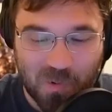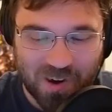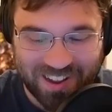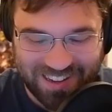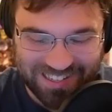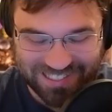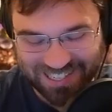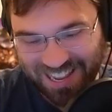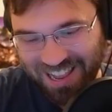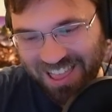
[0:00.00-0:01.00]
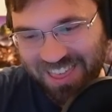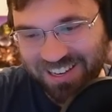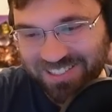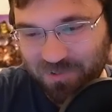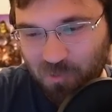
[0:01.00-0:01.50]
What?
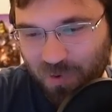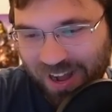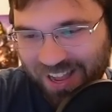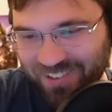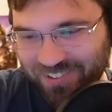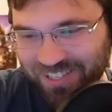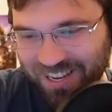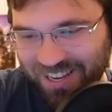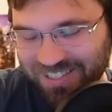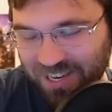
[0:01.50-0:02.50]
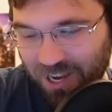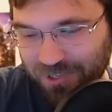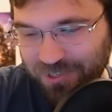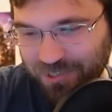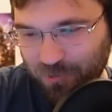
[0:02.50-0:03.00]
That is wild. It's a
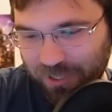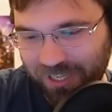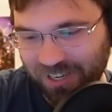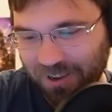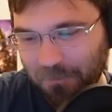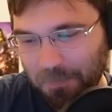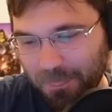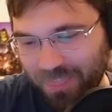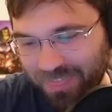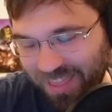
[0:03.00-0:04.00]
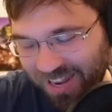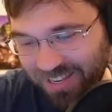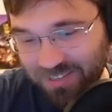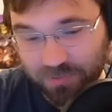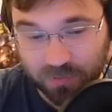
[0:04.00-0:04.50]
120. That
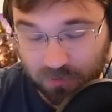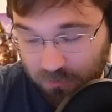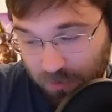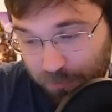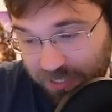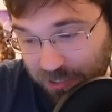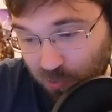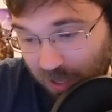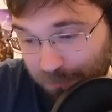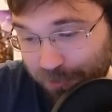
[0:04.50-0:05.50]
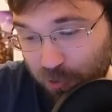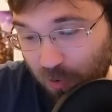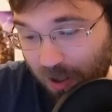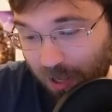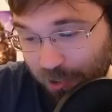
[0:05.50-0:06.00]
is a potential up to
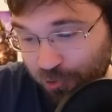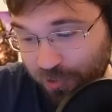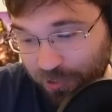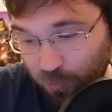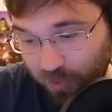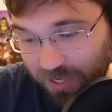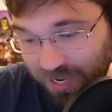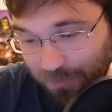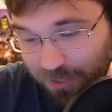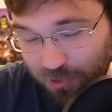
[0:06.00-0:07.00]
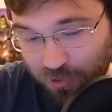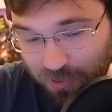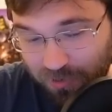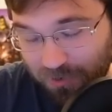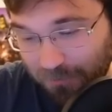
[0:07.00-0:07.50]
120 damage
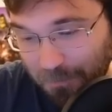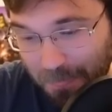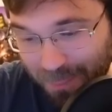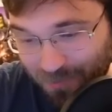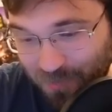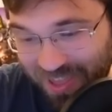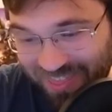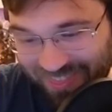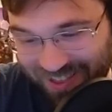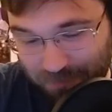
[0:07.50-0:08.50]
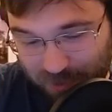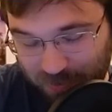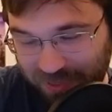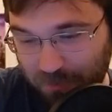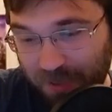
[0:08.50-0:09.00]
with
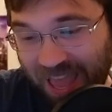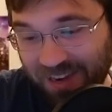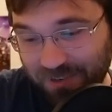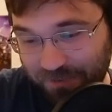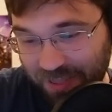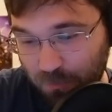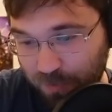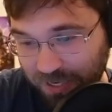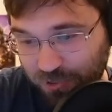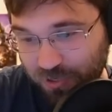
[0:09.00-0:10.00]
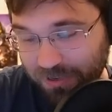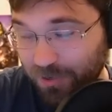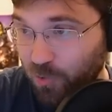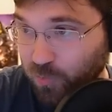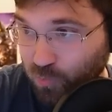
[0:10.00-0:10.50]
between the active and the benched.
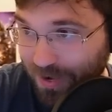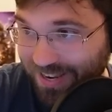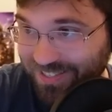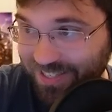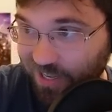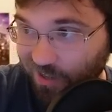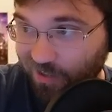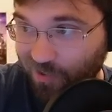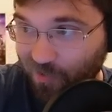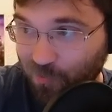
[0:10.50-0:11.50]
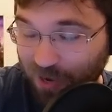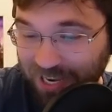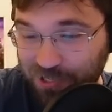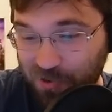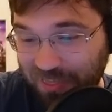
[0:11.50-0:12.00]
Crazy.
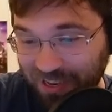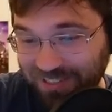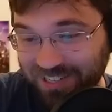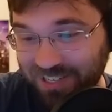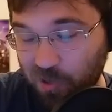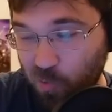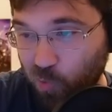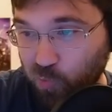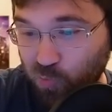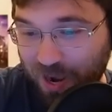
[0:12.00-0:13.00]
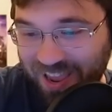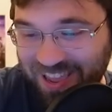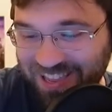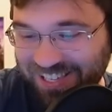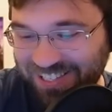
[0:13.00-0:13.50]
Raichu, I think, is going to go
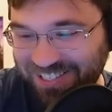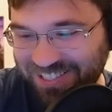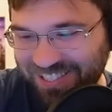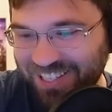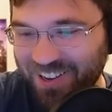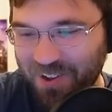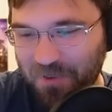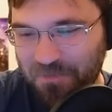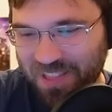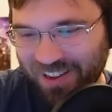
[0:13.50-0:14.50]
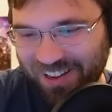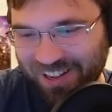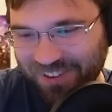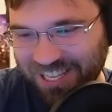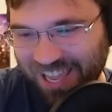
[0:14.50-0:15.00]
crazy.
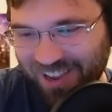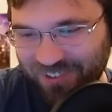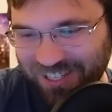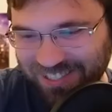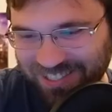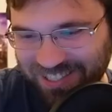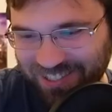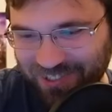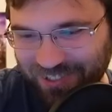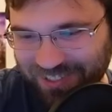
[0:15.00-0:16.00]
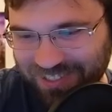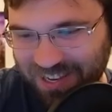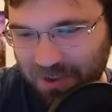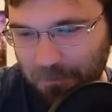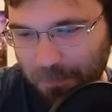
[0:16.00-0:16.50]
I can't wait to see the cooks.
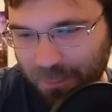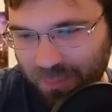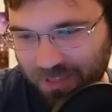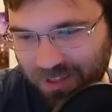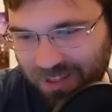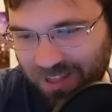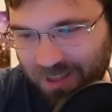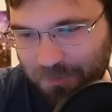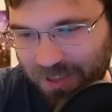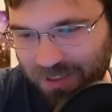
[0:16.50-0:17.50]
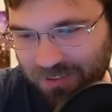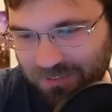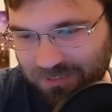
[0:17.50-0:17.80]
Galvantula?